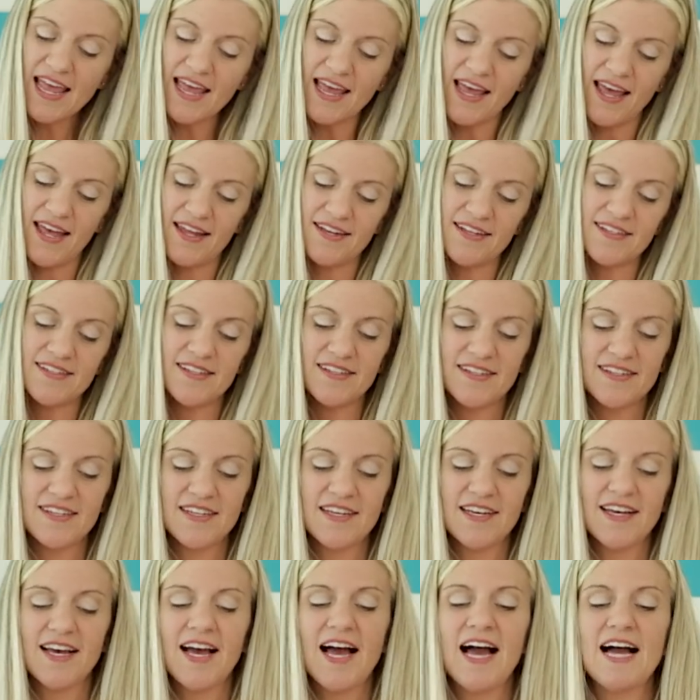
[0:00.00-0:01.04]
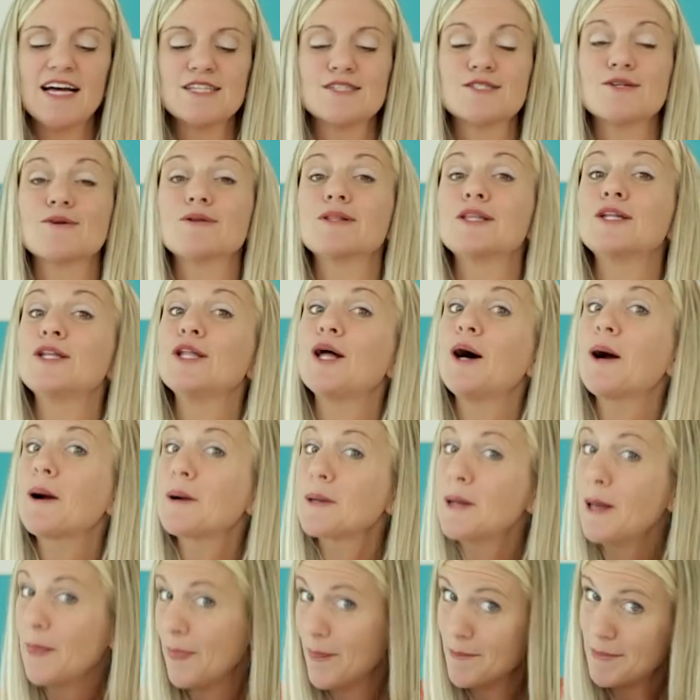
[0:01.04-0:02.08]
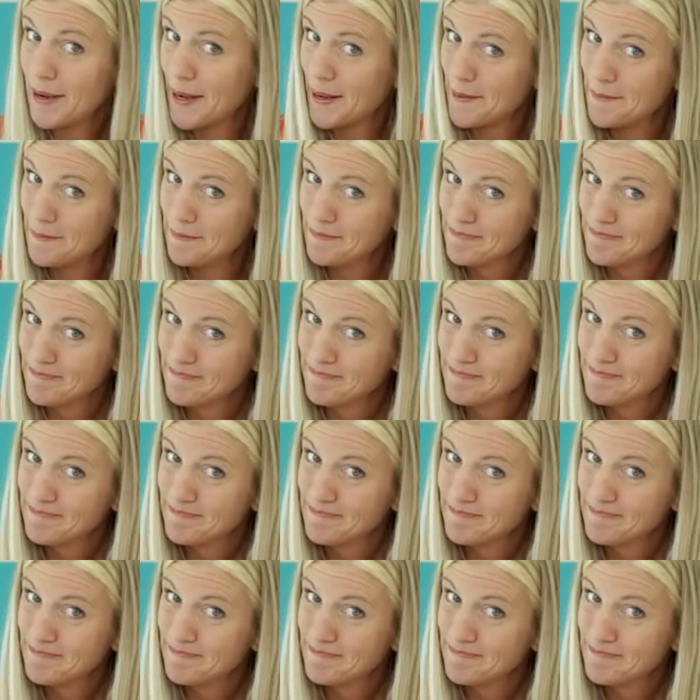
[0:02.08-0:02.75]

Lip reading: and I sewed a little heart on the bum.